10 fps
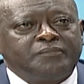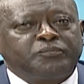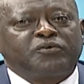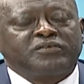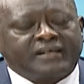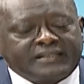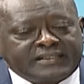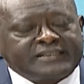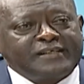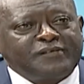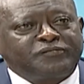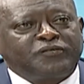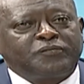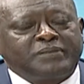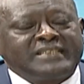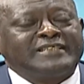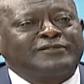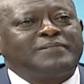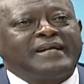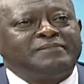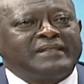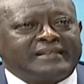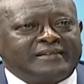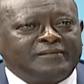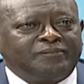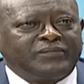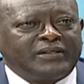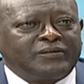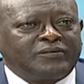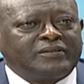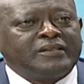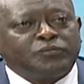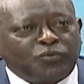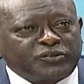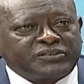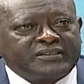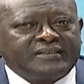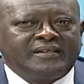Pre-authorization for patients to be admitted, you know, in wards.